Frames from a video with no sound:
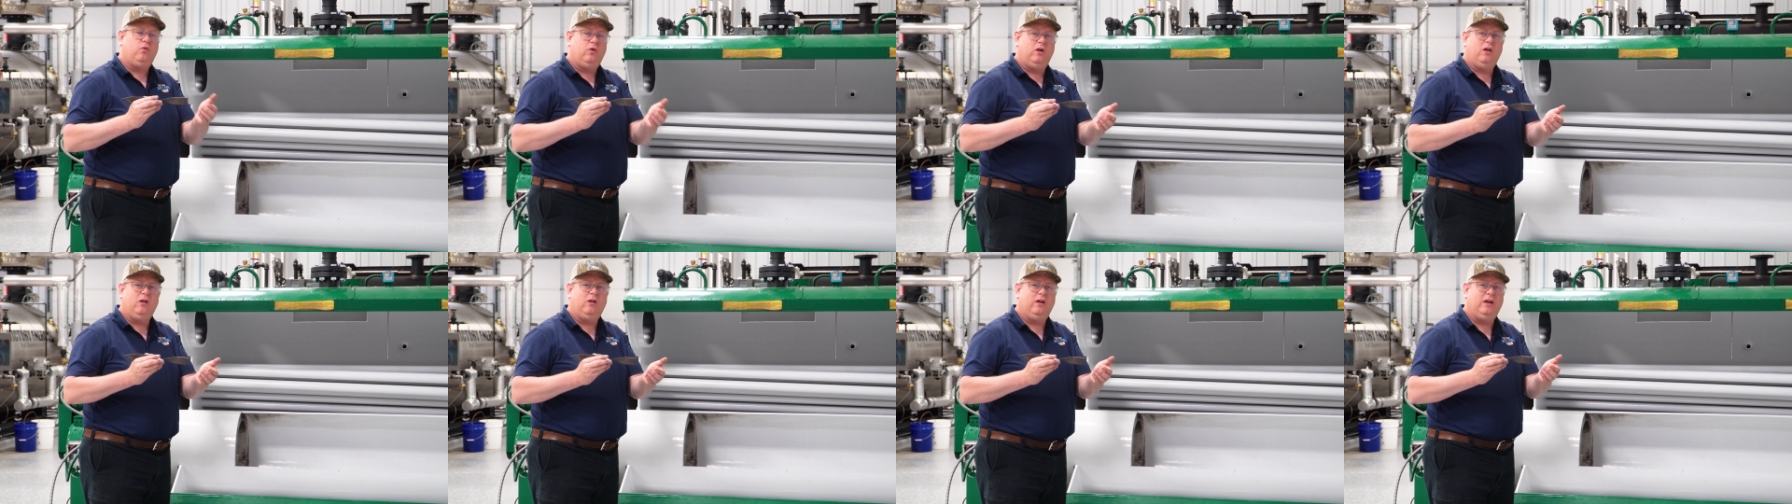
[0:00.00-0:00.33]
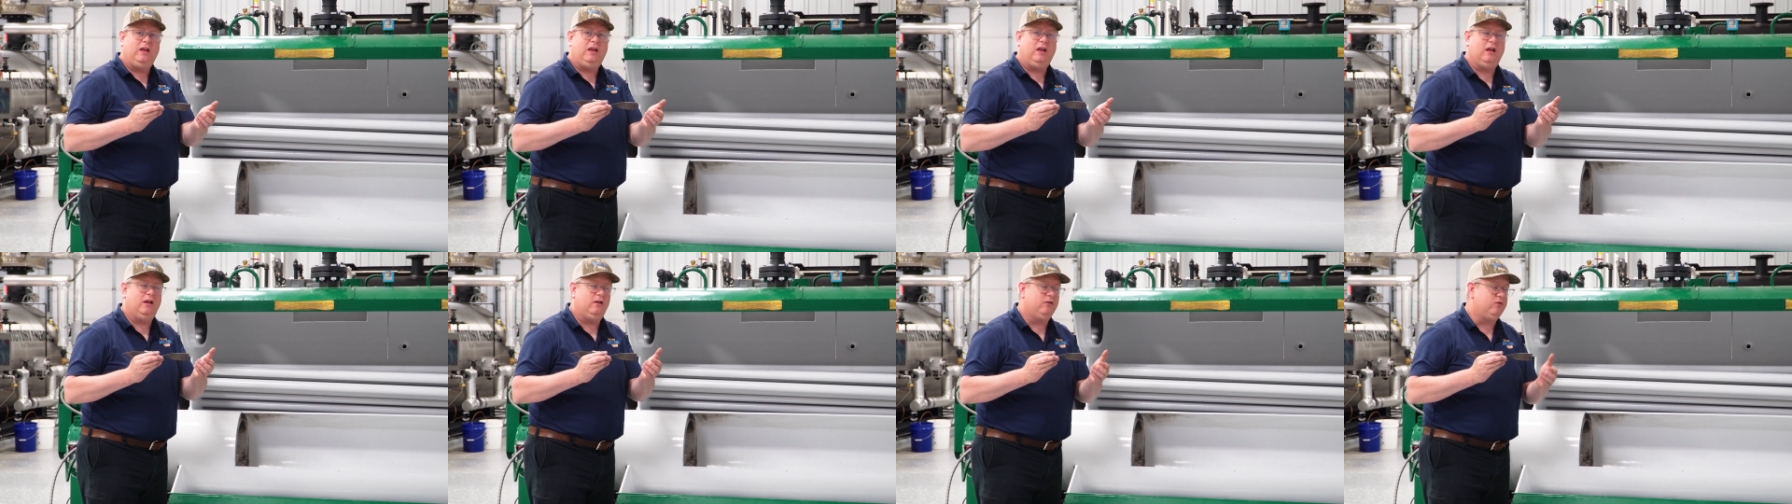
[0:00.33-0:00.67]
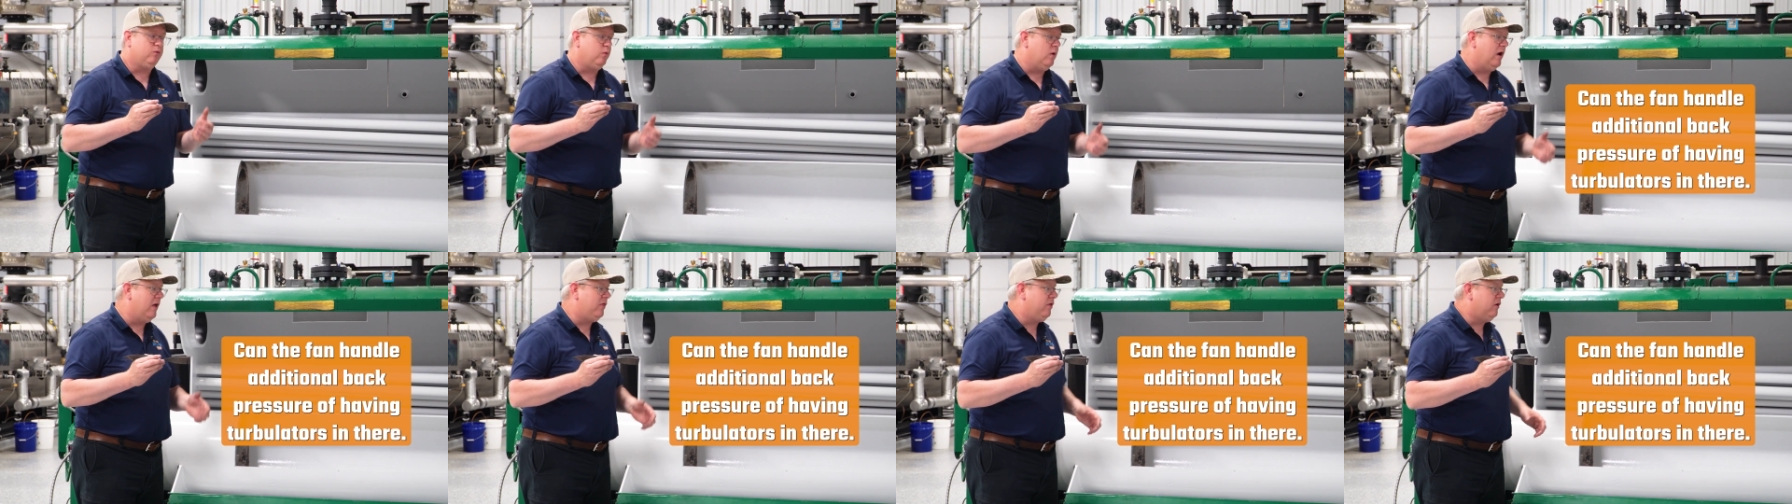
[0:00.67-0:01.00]
really
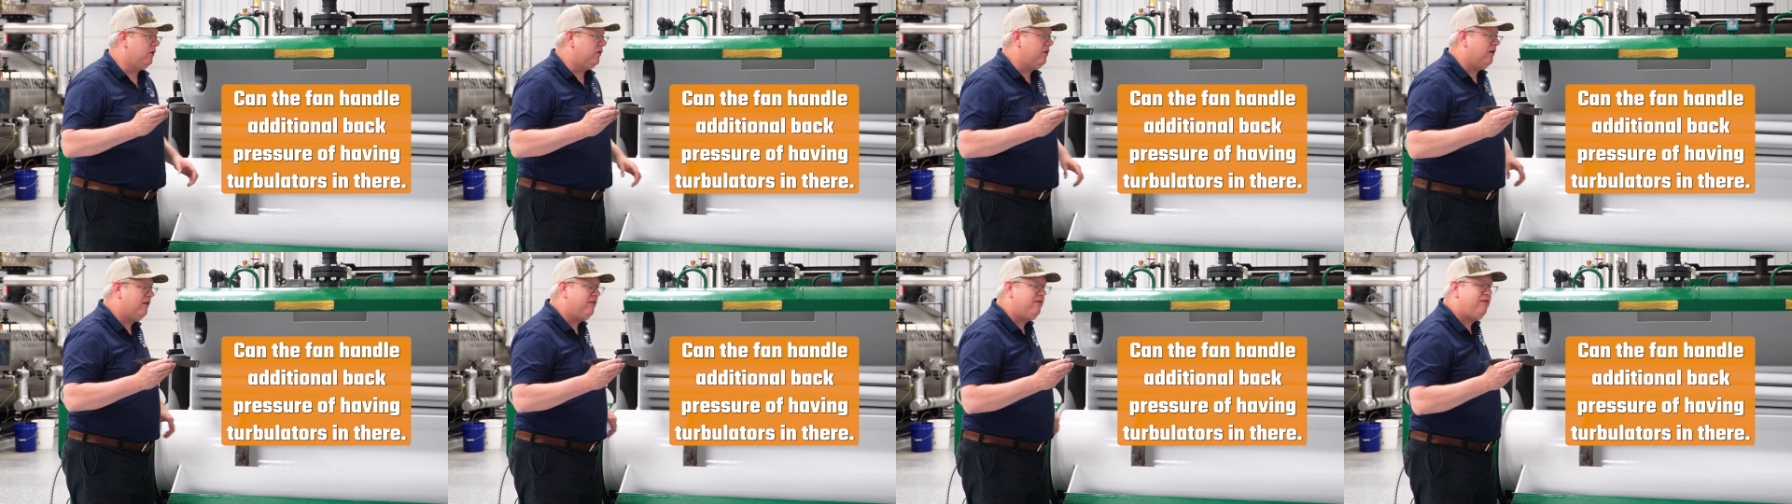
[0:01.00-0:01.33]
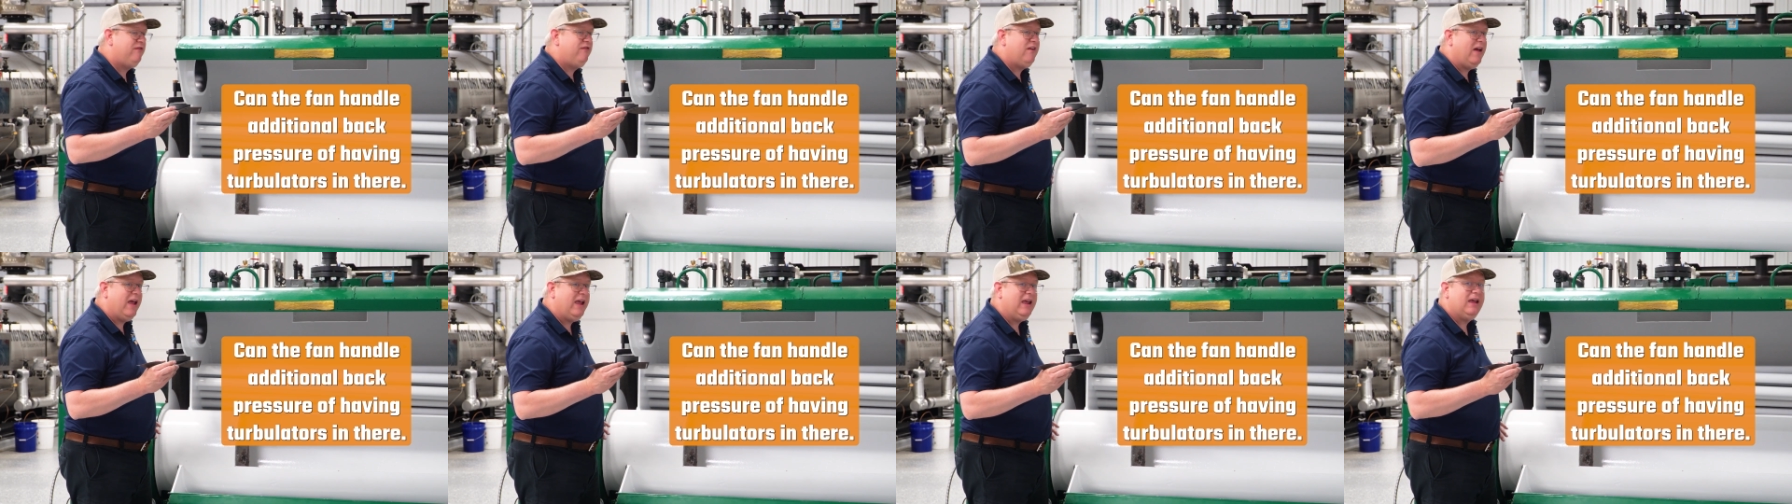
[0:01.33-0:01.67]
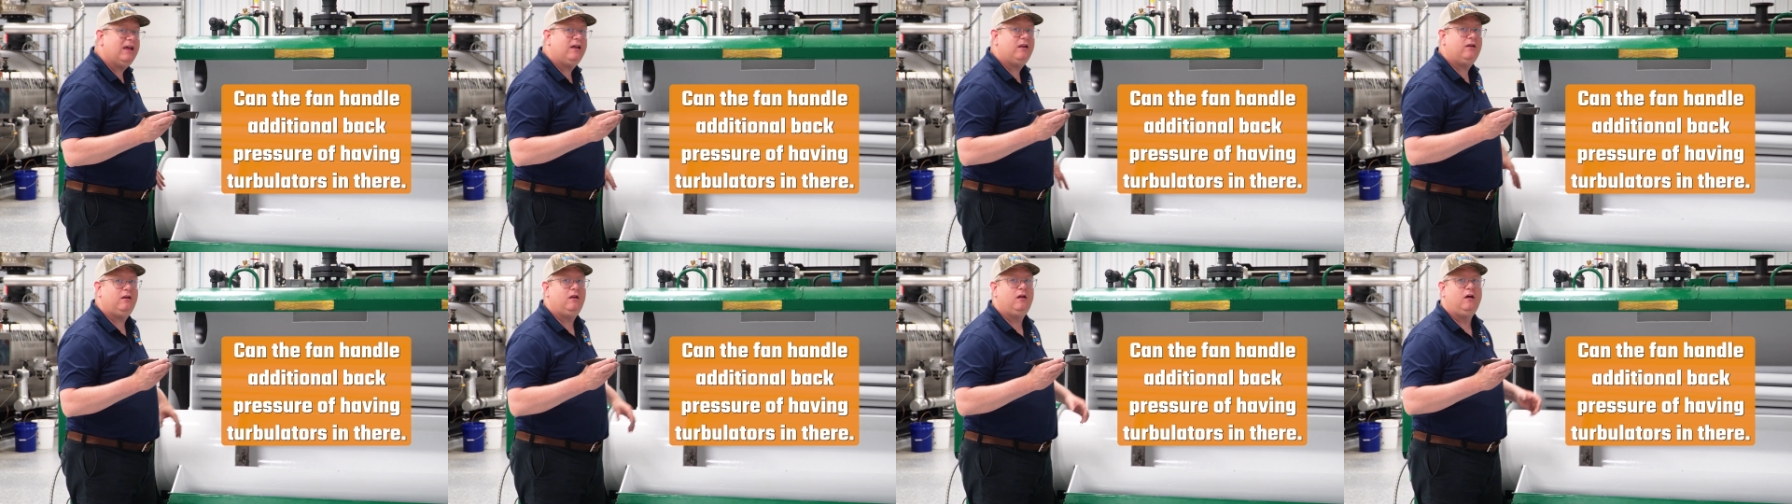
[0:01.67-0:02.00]
is whether the
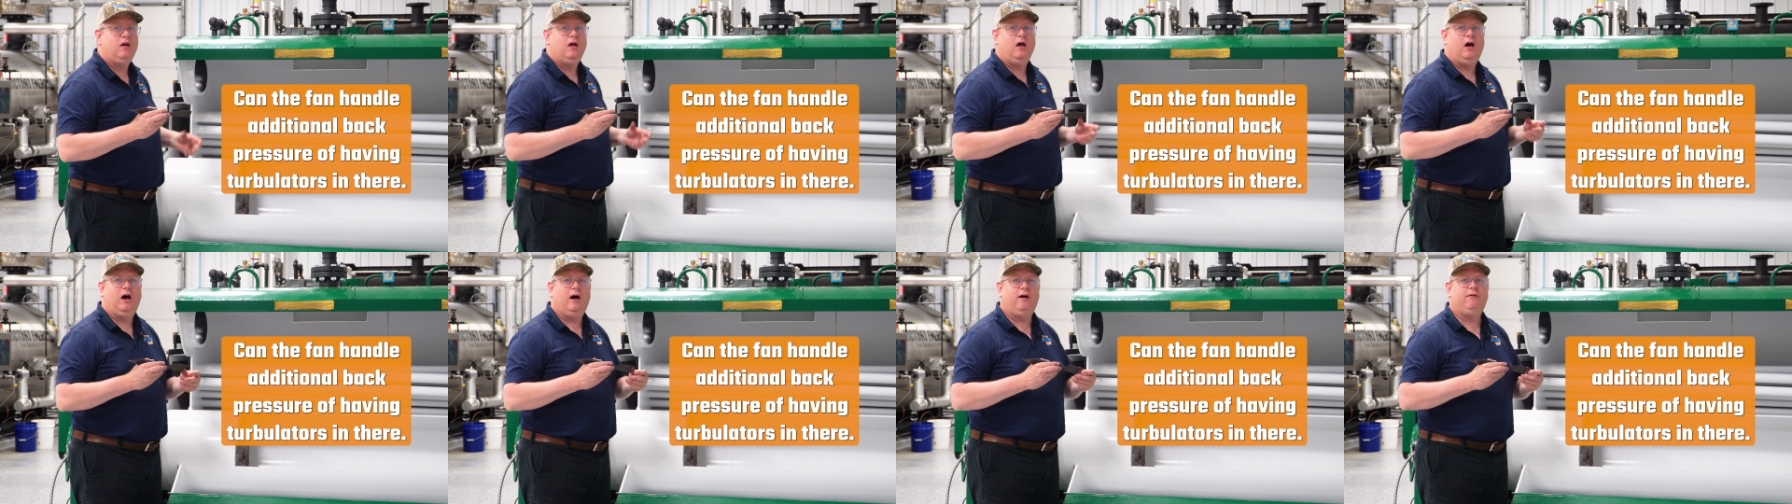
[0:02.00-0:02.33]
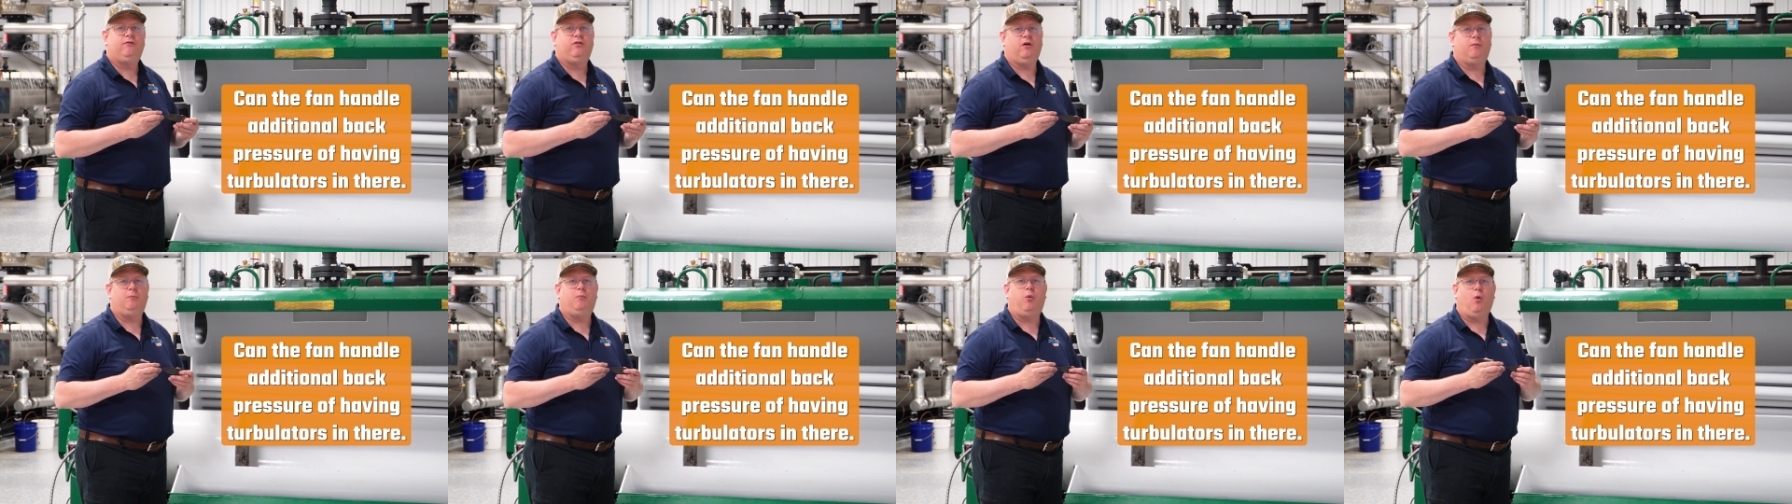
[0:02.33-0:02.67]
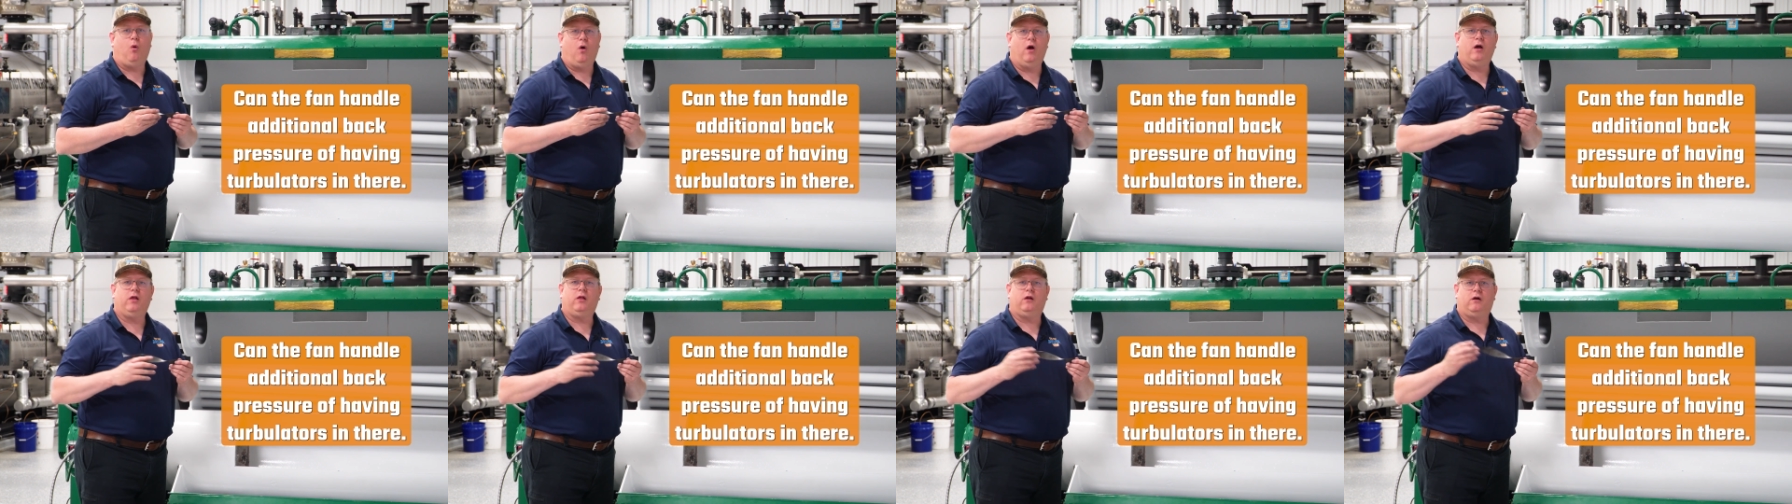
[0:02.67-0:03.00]
fan of the
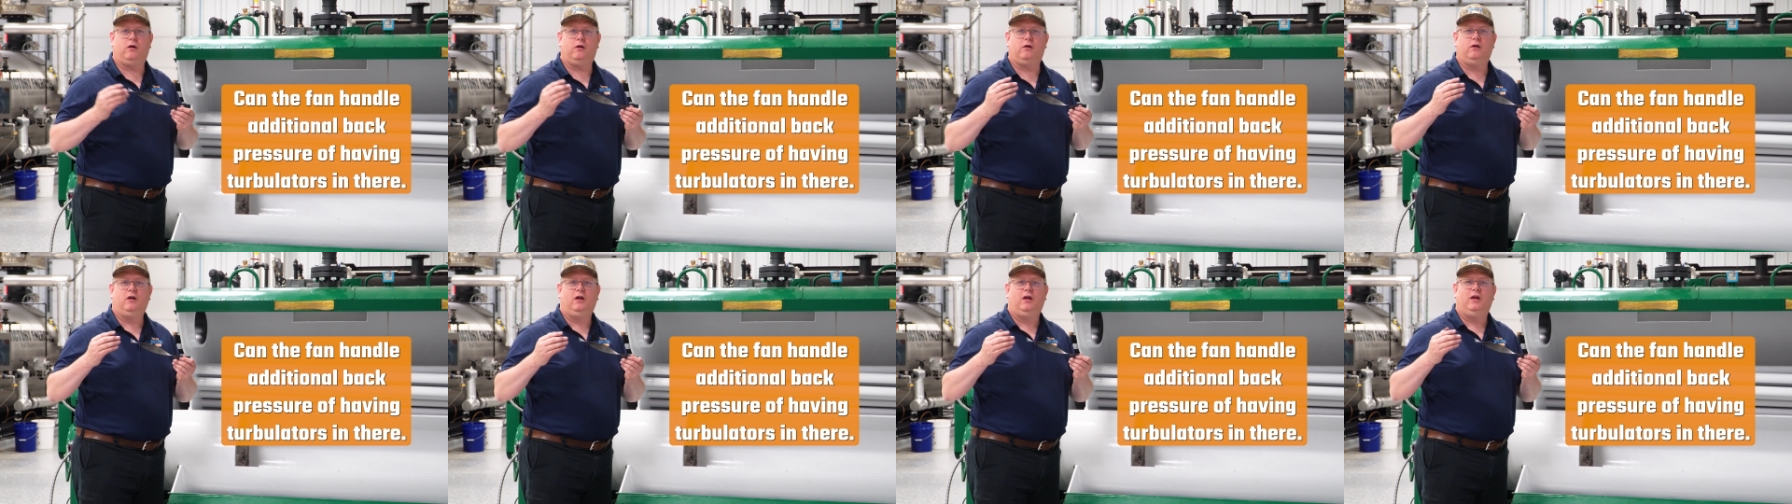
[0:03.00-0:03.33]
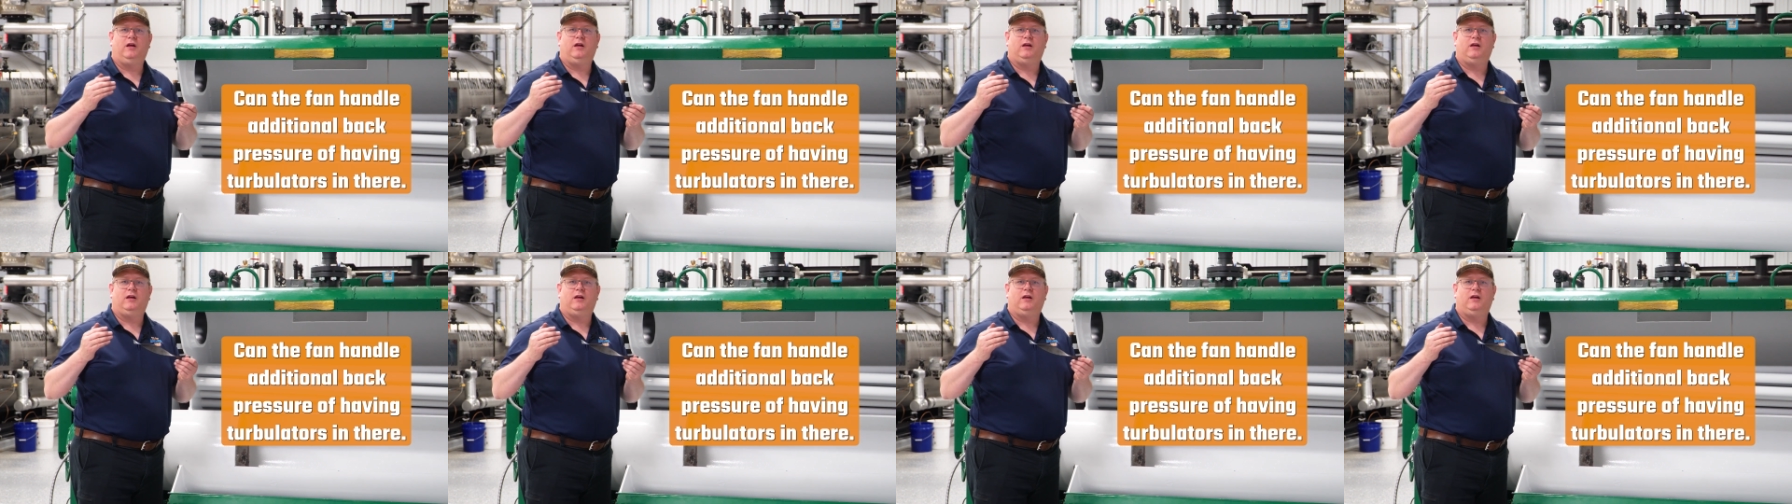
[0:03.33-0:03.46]
boiler